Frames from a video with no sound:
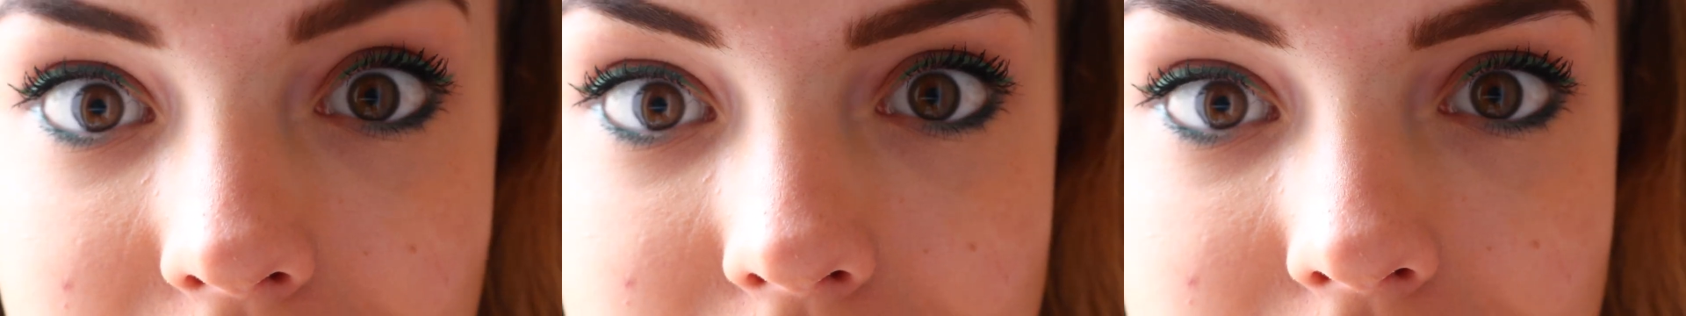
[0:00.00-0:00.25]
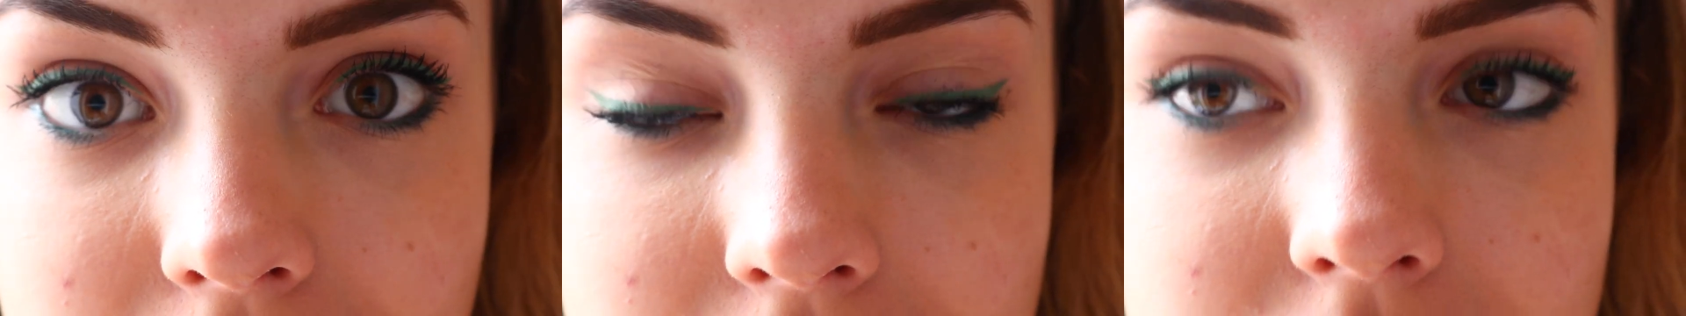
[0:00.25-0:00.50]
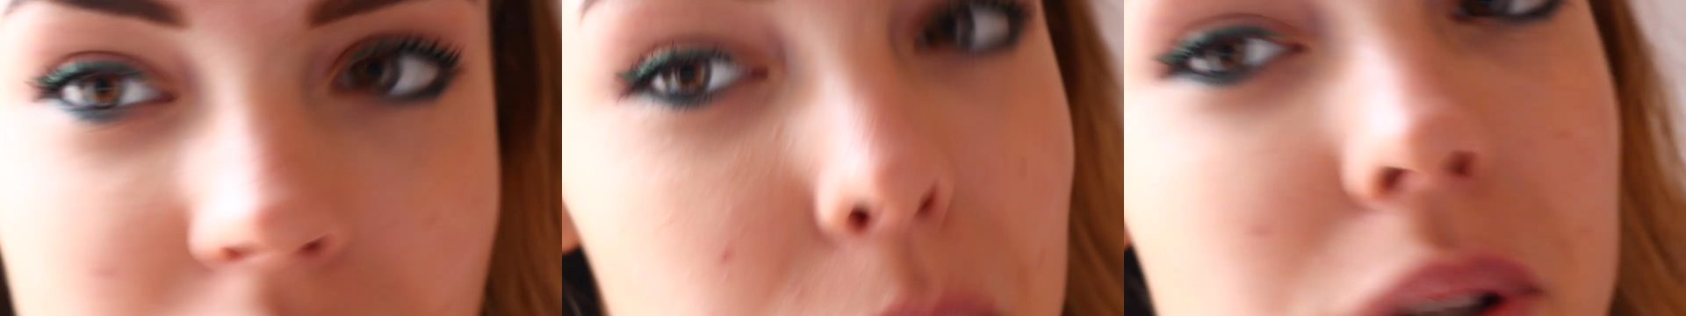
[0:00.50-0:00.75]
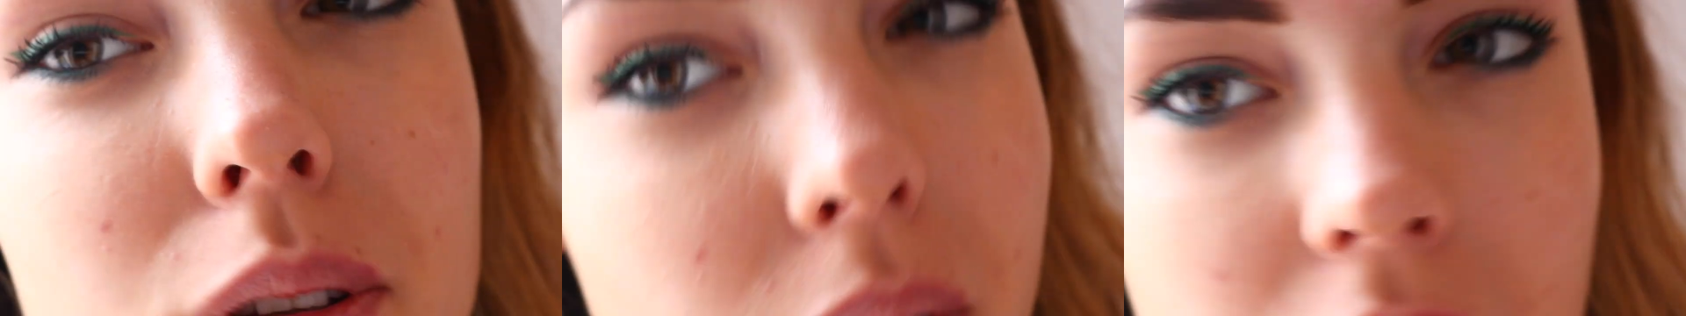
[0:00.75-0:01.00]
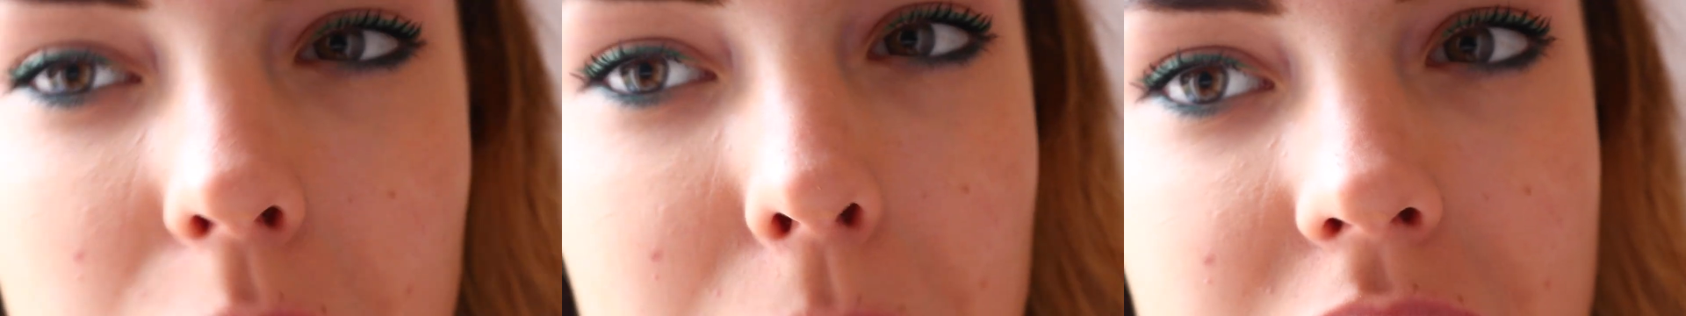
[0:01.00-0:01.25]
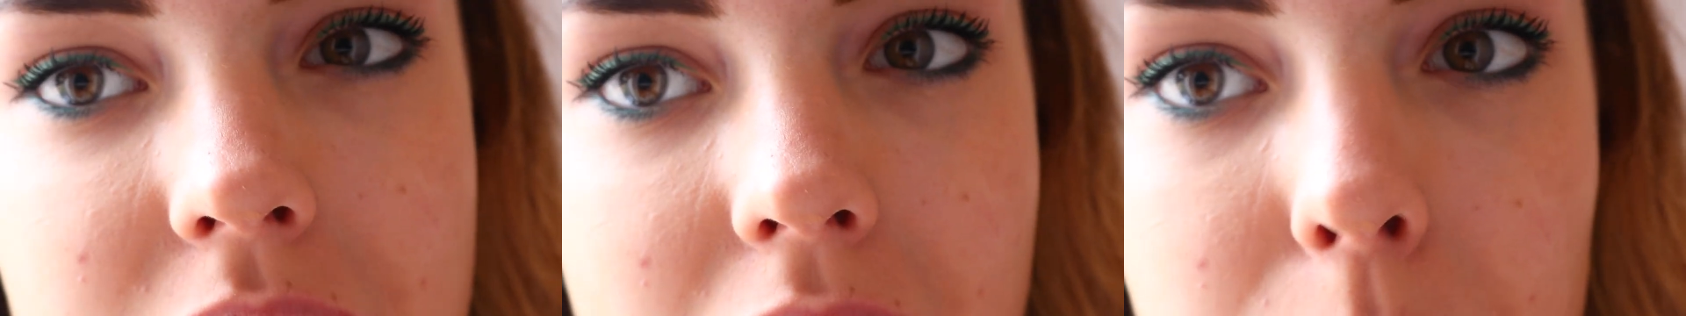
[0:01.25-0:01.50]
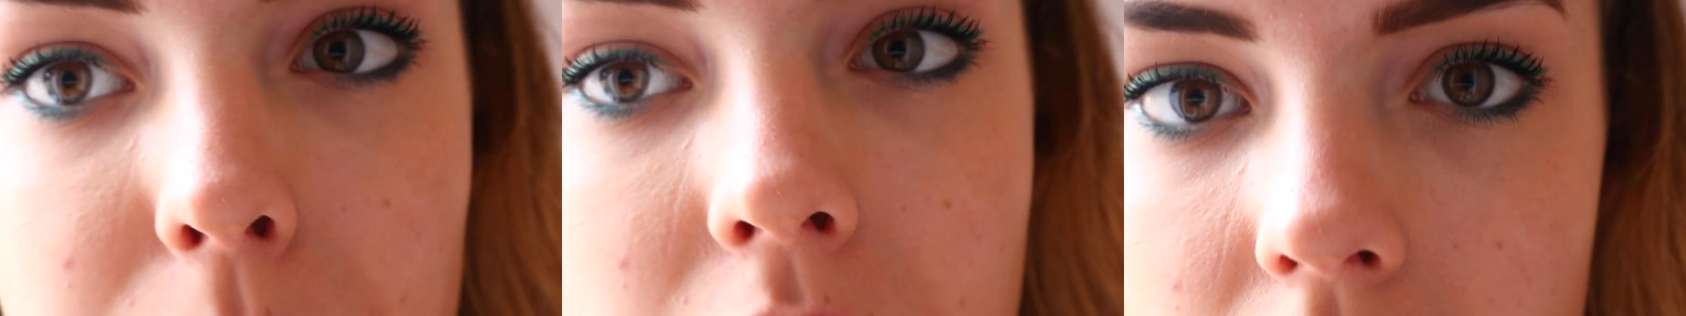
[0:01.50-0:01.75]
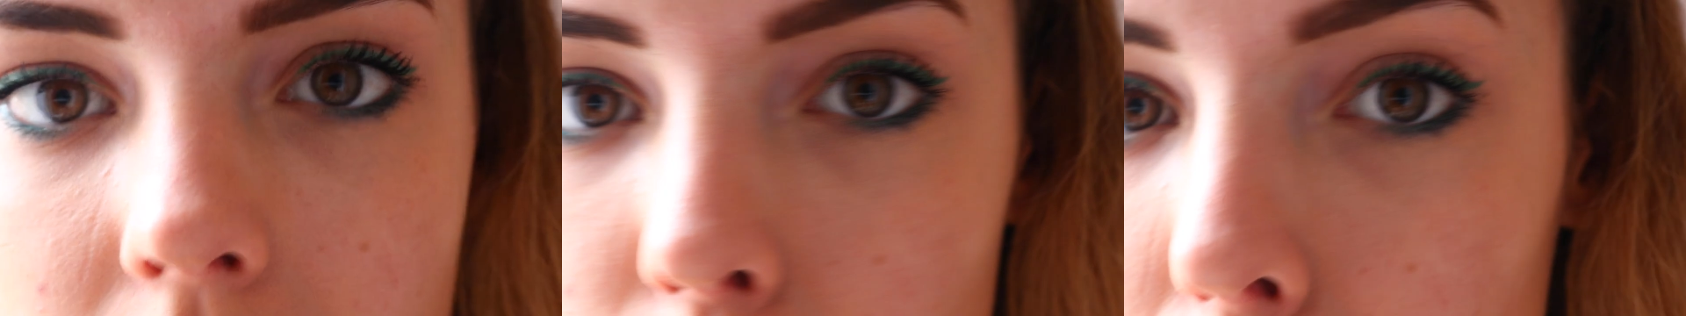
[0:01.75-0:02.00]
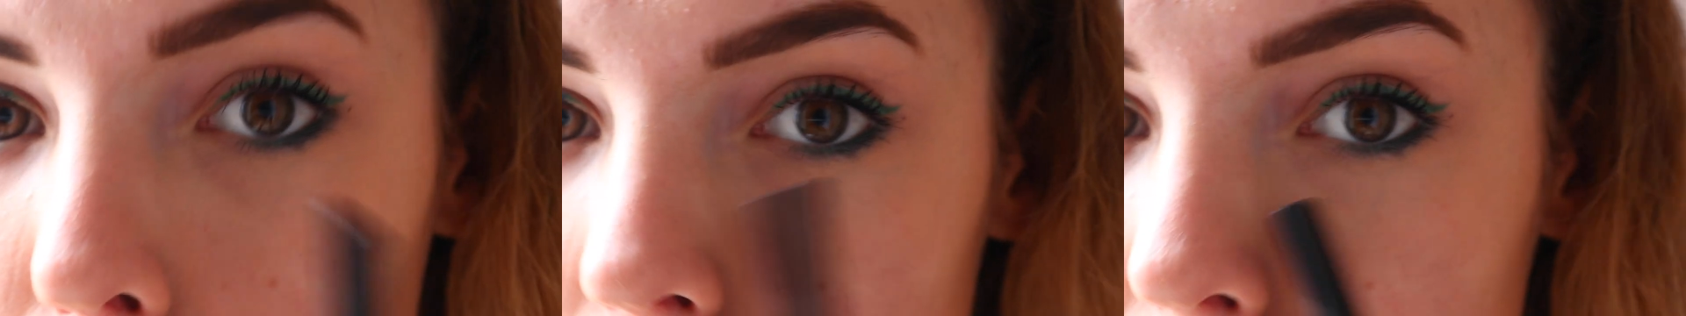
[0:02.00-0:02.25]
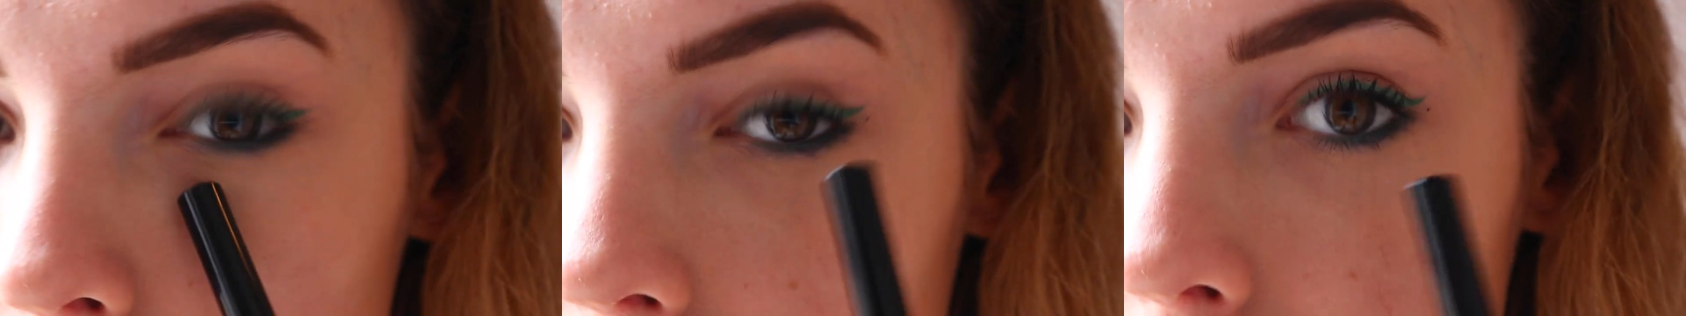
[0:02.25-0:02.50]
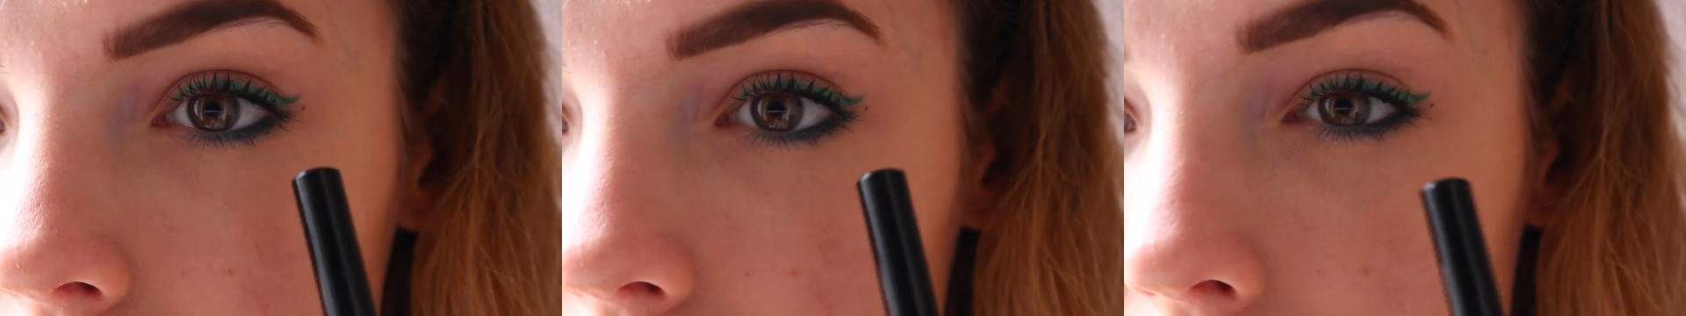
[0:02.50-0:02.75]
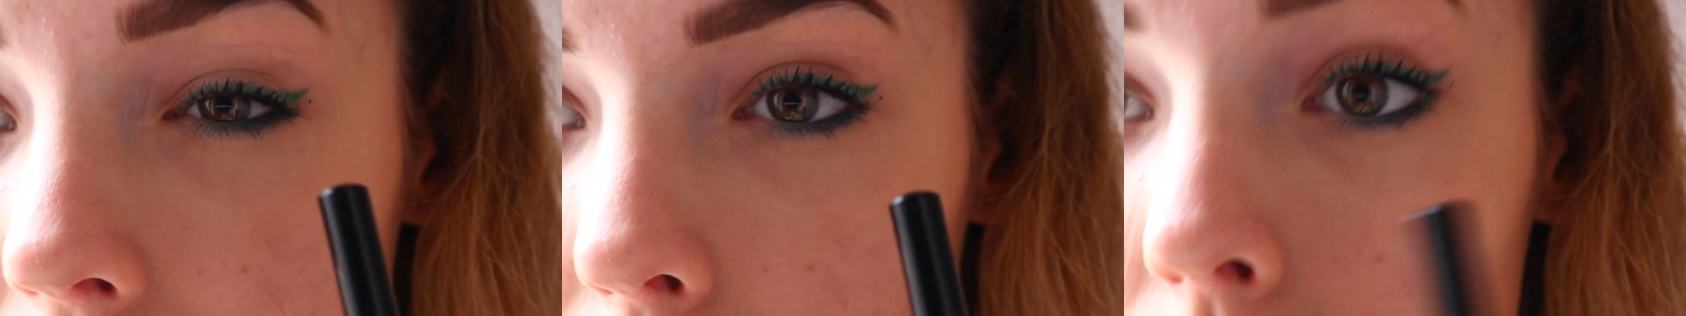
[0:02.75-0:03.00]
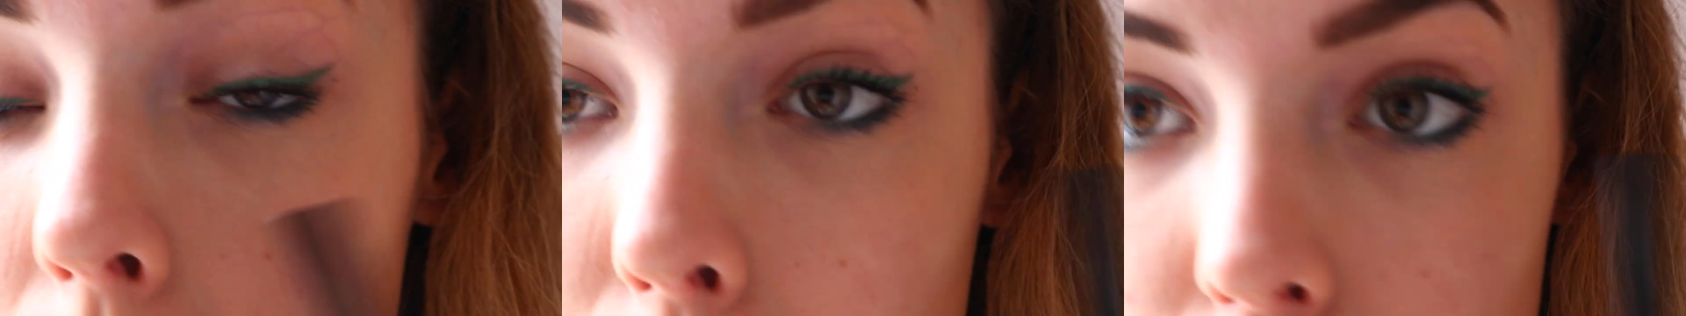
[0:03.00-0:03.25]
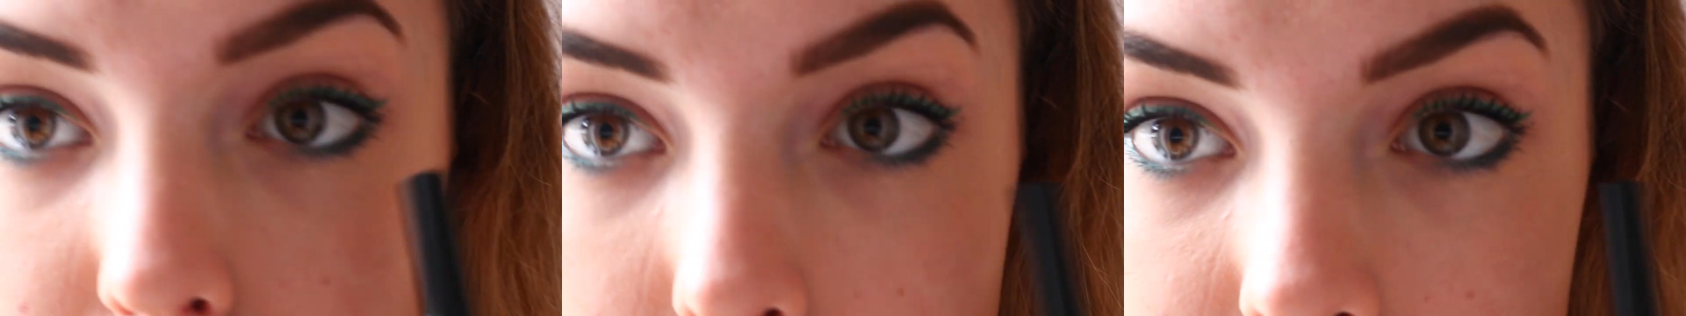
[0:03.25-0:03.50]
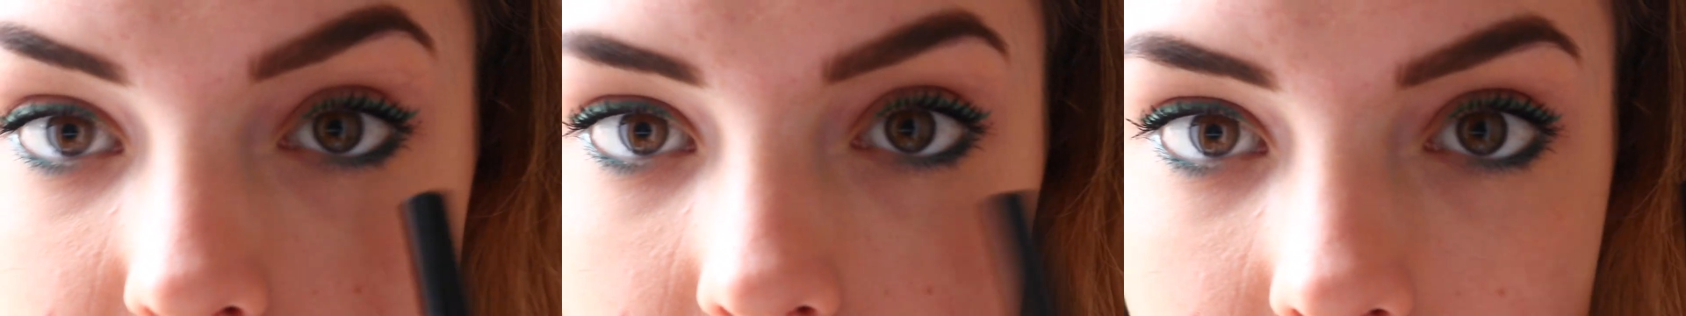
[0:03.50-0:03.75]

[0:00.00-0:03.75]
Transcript: Nobody's mouth can be seen.